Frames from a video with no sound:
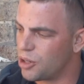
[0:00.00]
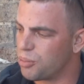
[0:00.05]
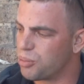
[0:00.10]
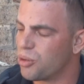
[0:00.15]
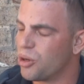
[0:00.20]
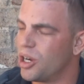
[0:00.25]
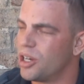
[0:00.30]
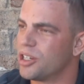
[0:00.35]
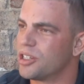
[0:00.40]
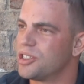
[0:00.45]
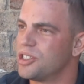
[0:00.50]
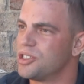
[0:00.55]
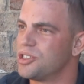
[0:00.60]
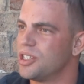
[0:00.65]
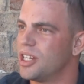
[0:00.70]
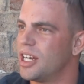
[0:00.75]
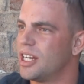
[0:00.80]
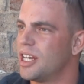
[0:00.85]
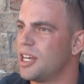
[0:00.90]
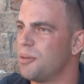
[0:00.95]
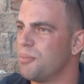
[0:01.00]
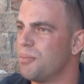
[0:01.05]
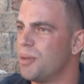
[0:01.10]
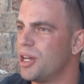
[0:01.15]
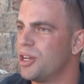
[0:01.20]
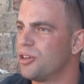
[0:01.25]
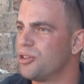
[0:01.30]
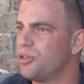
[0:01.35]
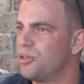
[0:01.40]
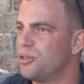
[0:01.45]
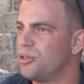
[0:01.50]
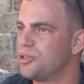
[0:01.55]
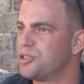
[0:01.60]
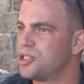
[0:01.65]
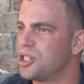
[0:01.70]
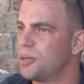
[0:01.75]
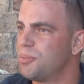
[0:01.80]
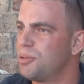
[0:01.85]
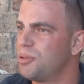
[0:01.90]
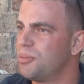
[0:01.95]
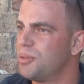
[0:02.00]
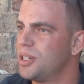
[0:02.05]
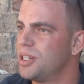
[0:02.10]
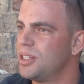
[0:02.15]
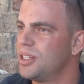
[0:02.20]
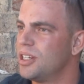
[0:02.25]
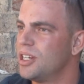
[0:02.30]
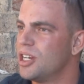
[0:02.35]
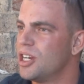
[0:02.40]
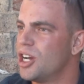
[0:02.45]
product is not a medical supplement.